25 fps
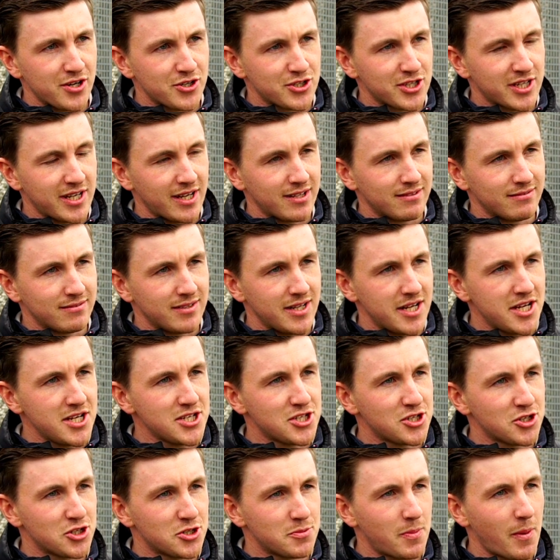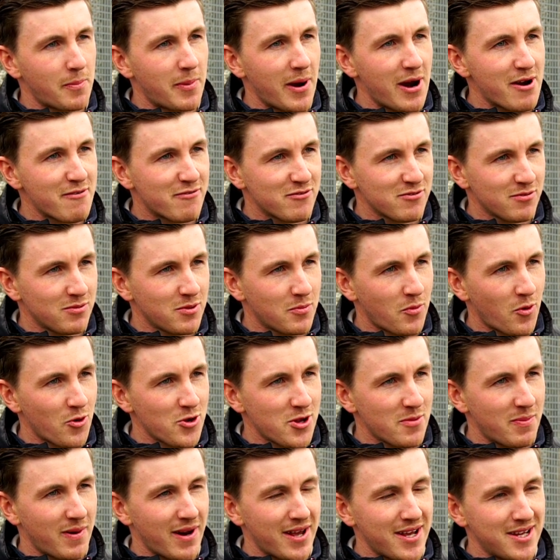Does it get easier to prepare for them the more
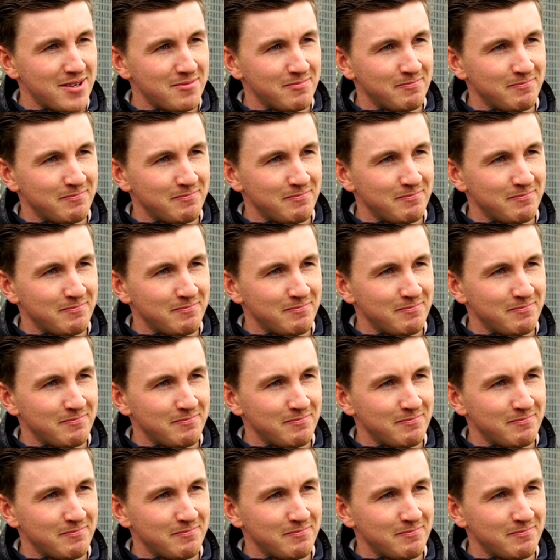you're playing?